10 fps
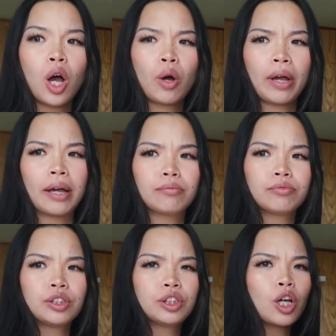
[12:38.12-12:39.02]
Okay,
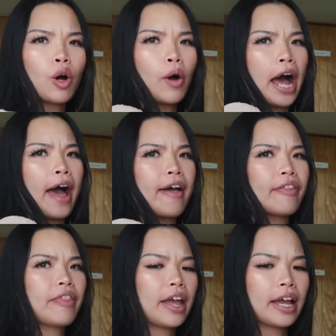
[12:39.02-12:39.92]
so I
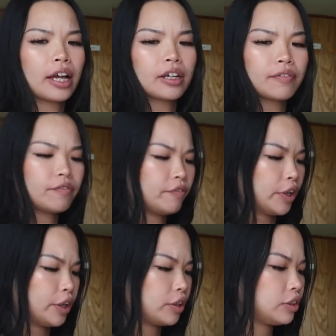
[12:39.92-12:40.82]
think
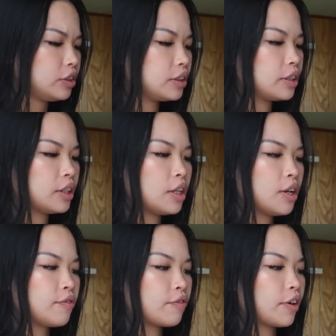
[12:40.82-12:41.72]
first,
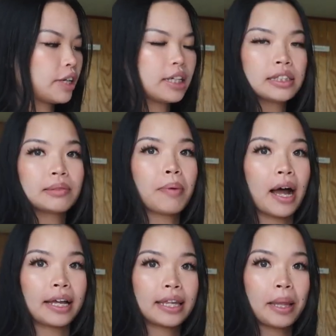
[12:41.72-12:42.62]
for this
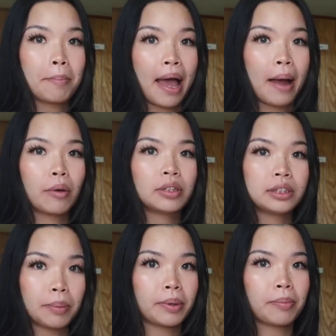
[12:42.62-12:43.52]
pocket, the back
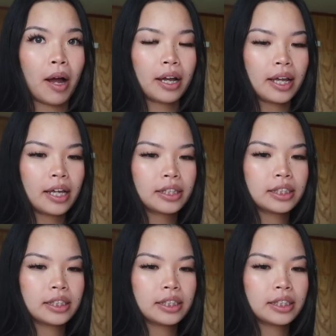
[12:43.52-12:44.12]
zipper pocket,